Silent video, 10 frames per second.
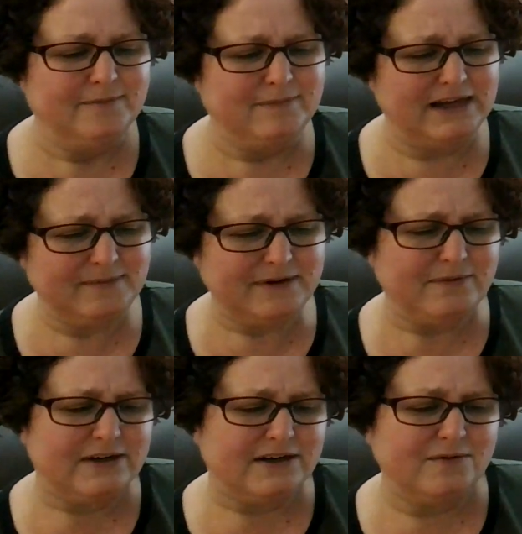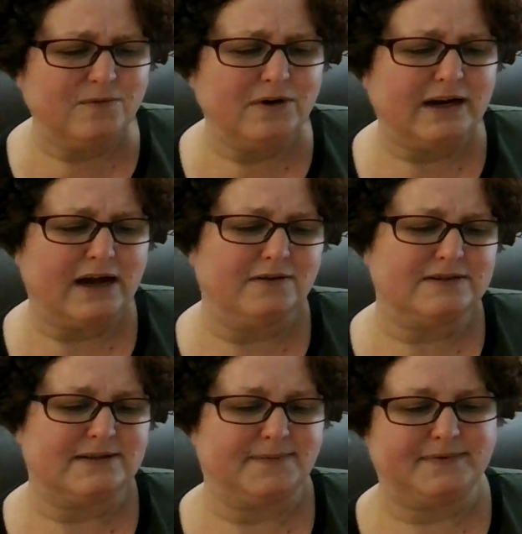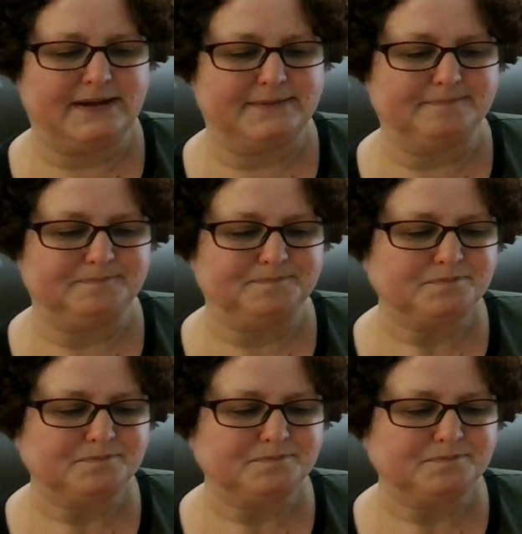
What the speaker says: "Maybe we could work out something.